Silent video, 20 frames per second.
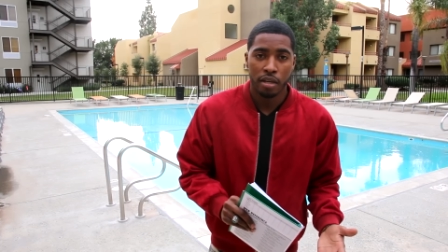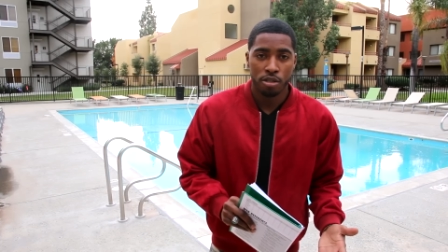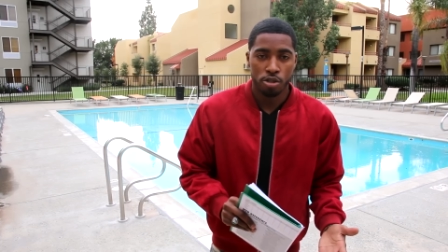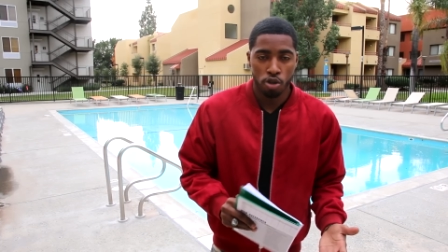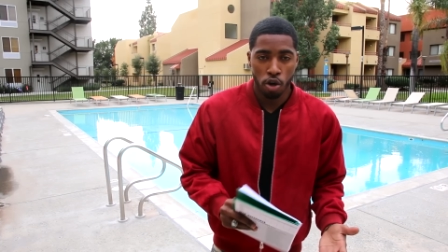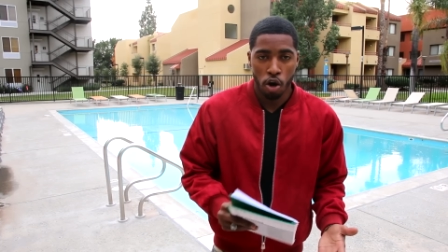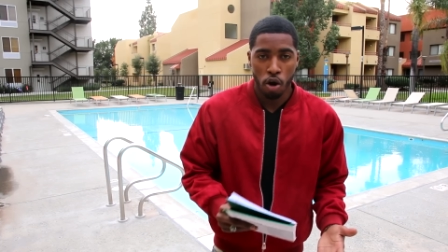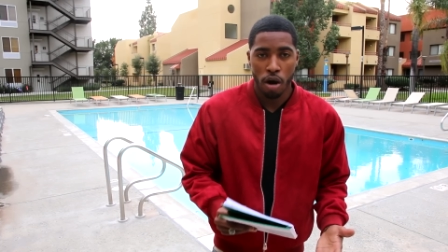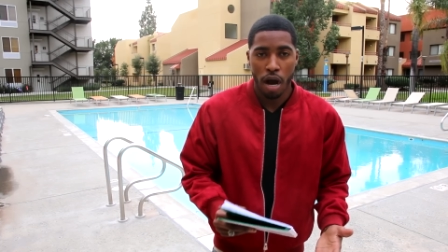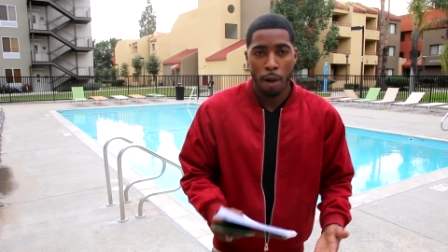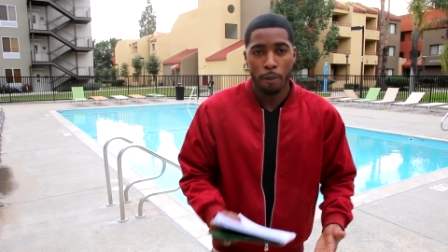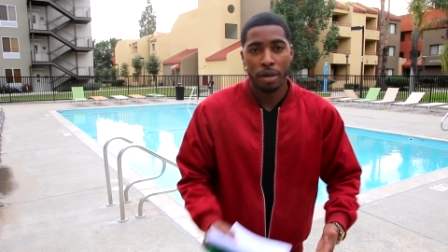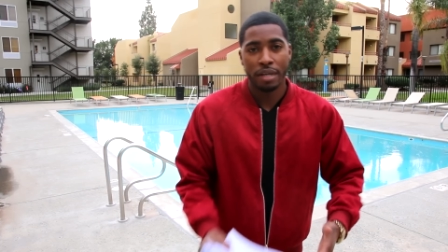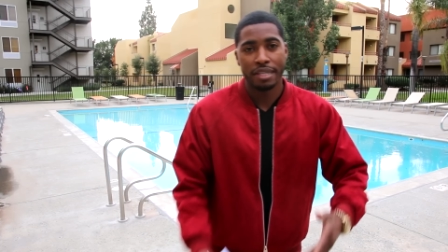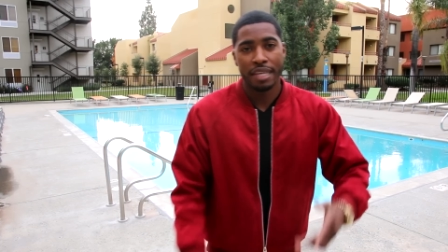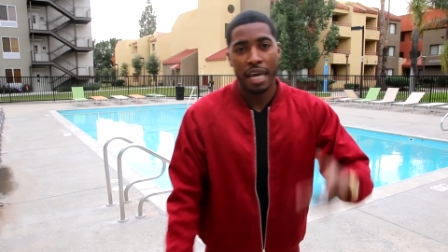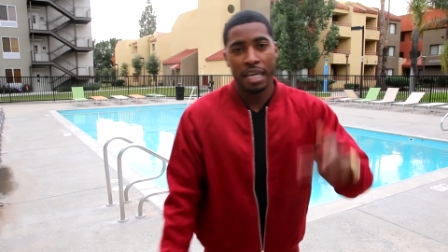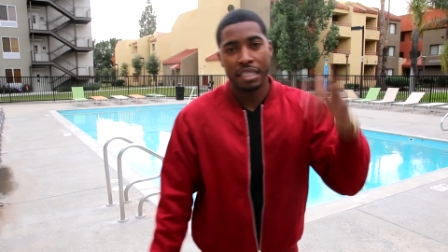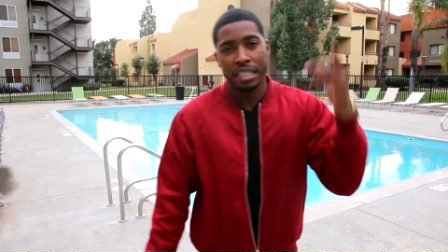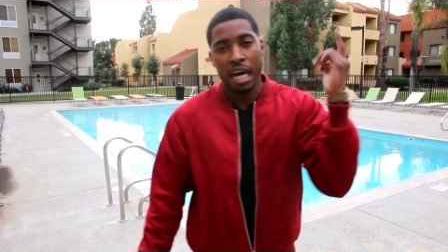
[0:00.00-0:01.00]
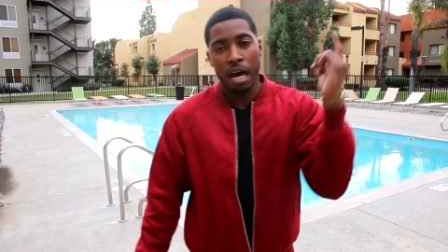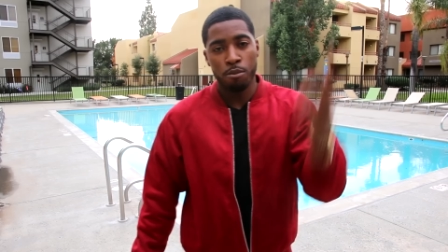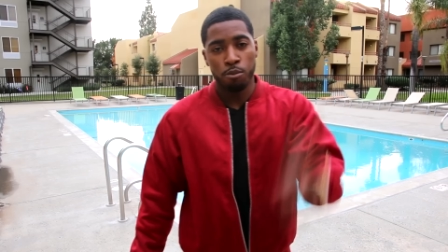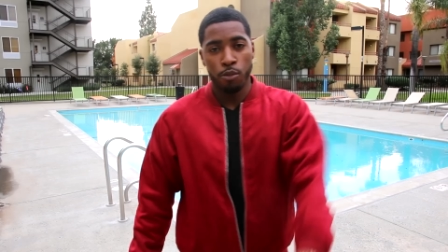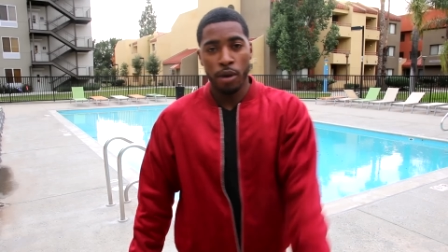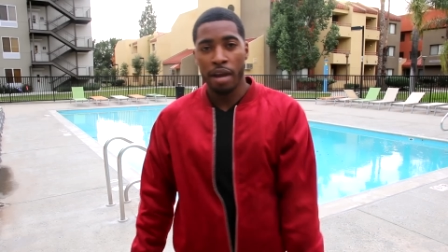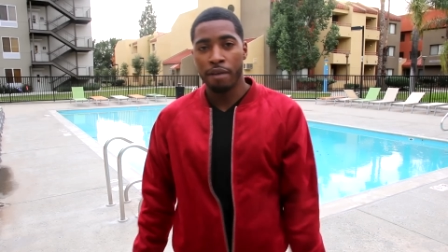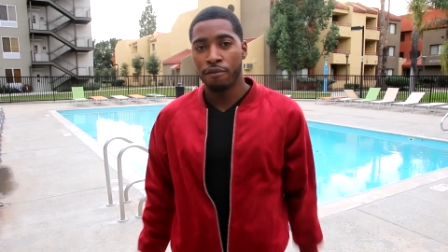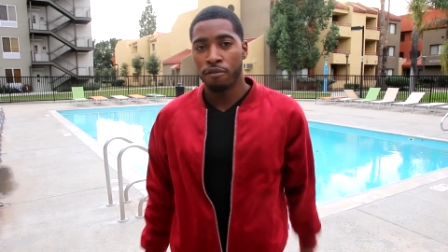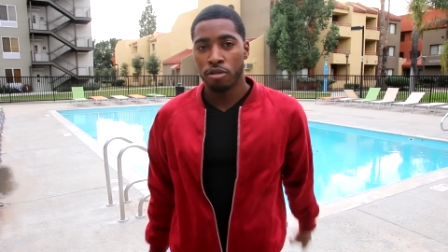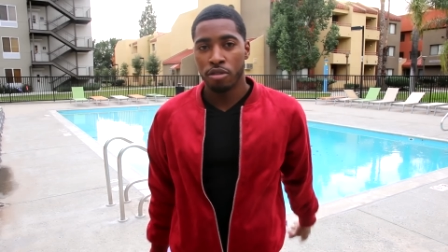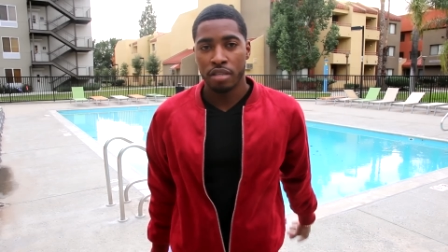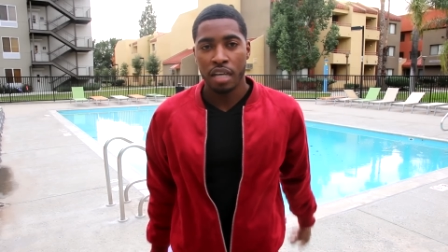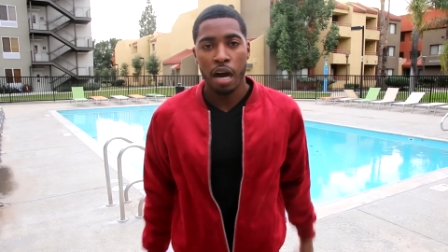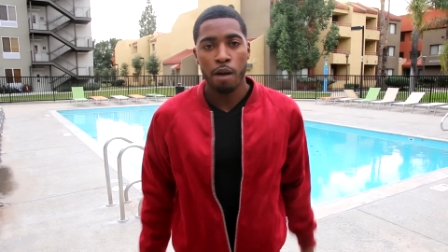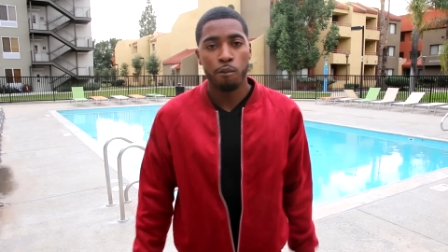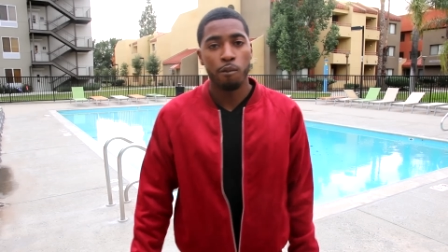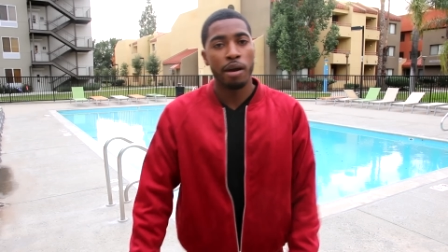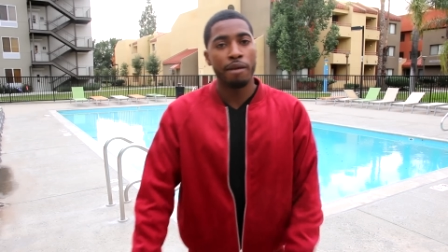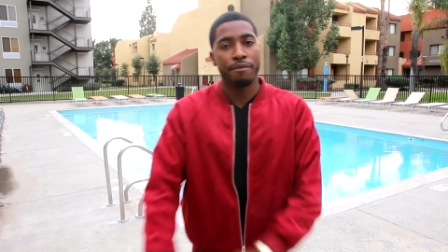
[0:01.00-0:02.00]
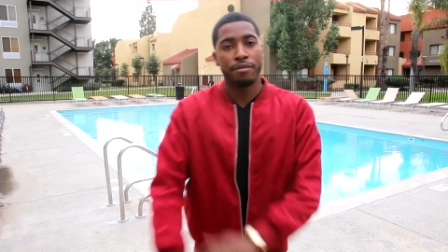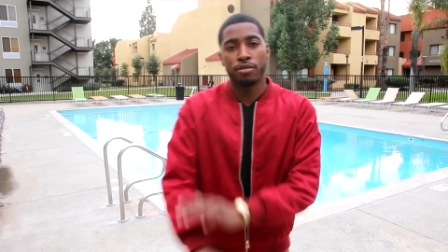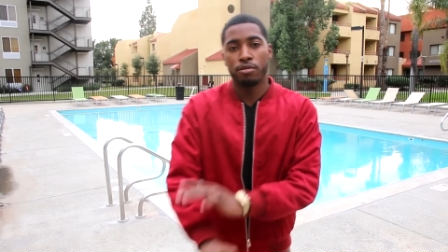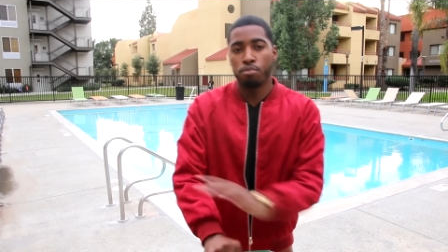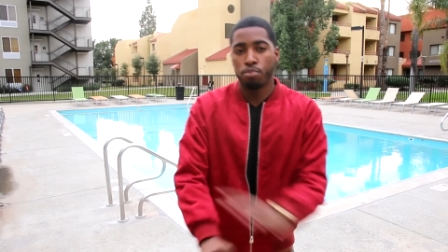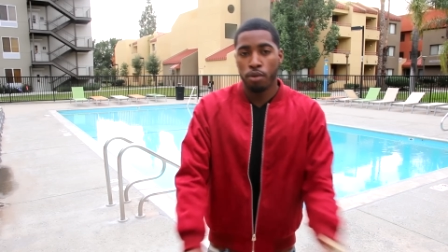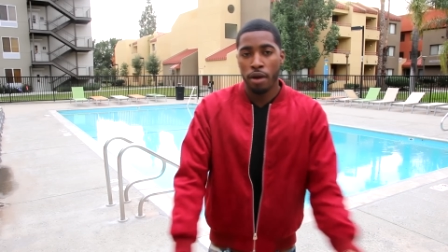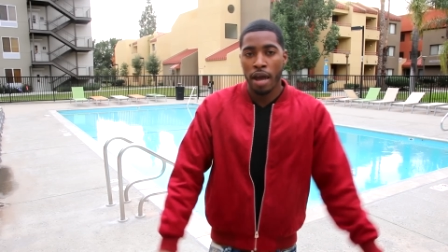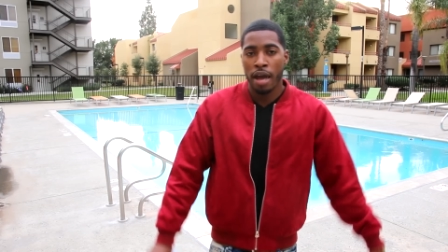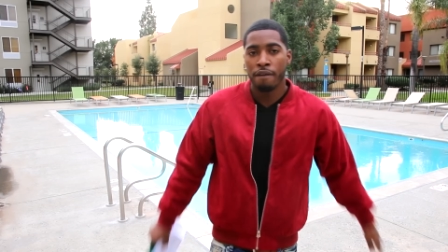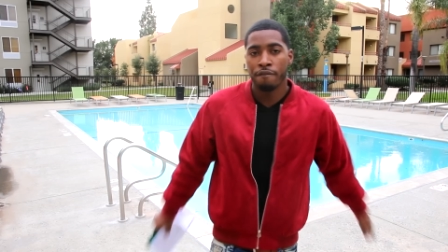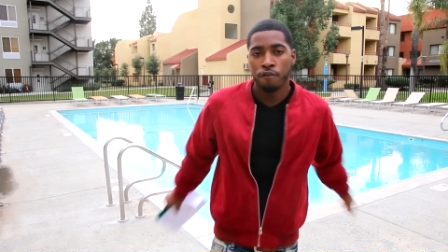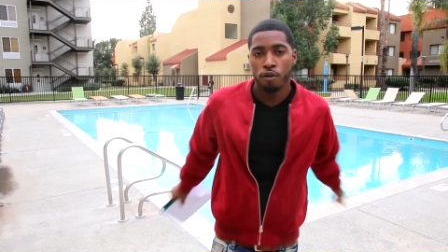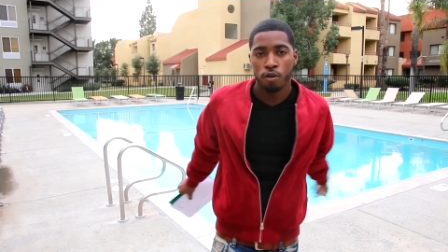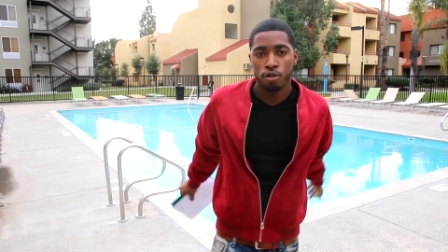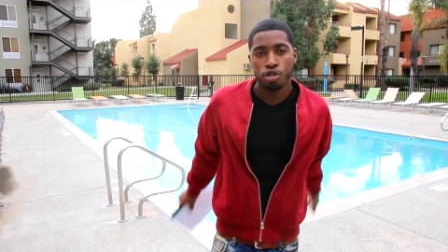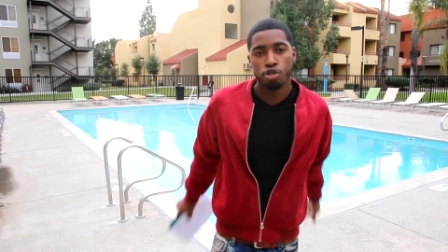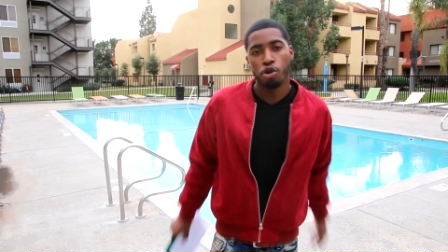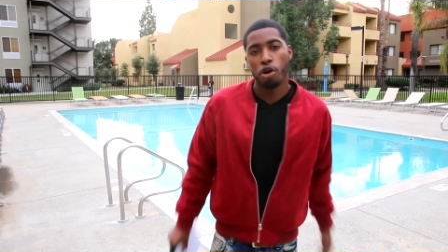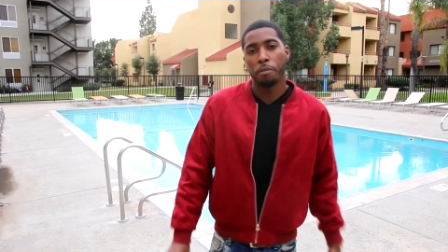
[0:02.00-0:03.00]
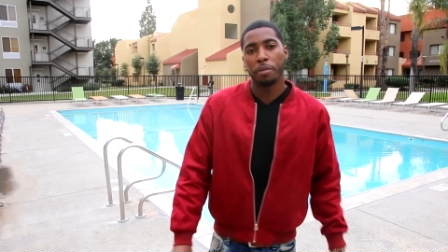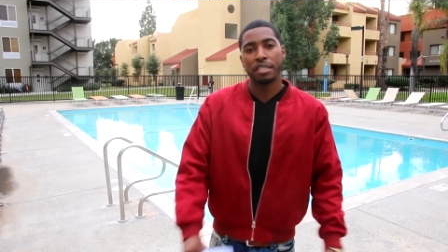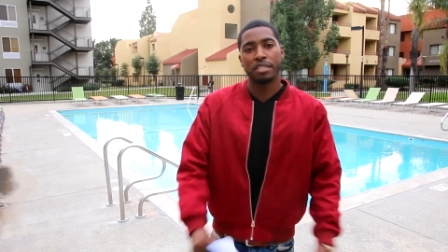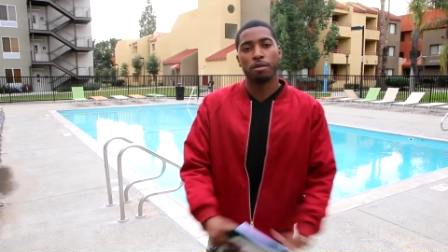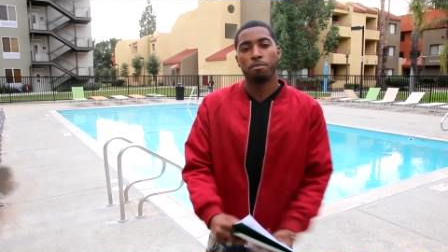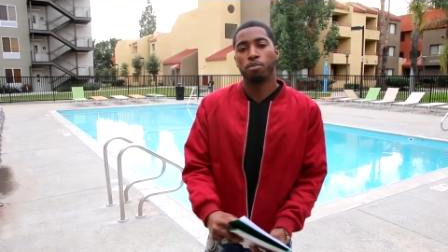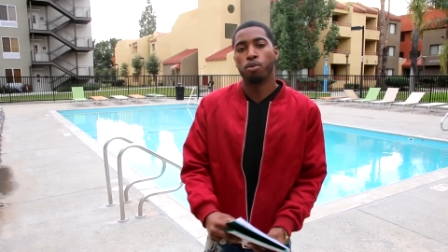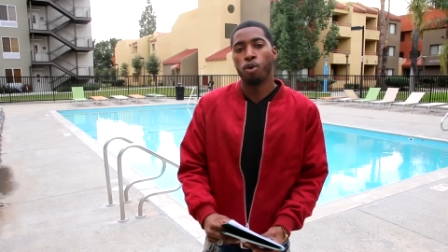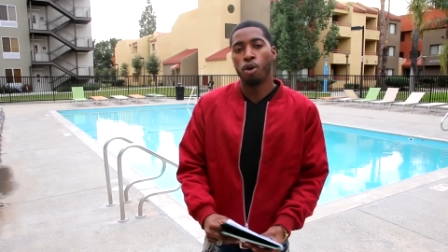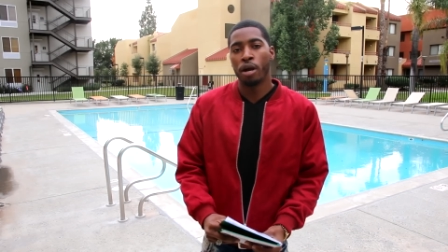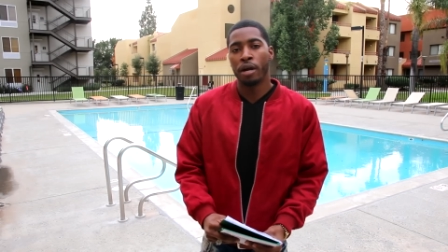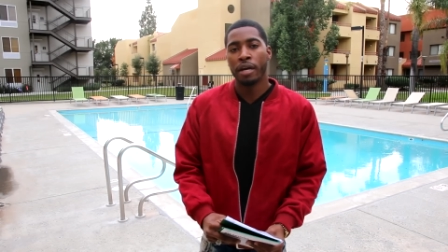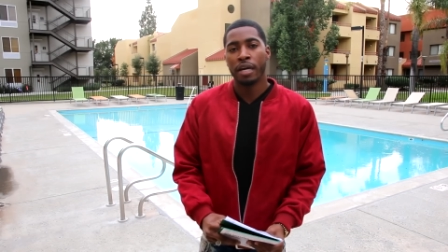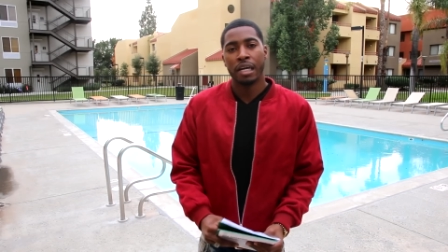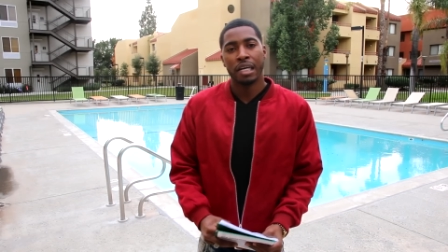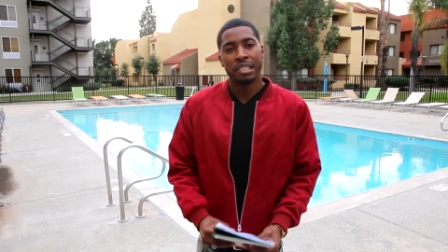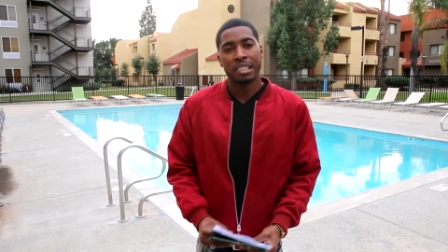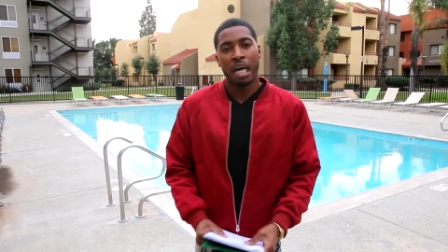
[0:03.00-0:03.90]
So I want to thank Top Wavers, Top Wavers brand for showing me support.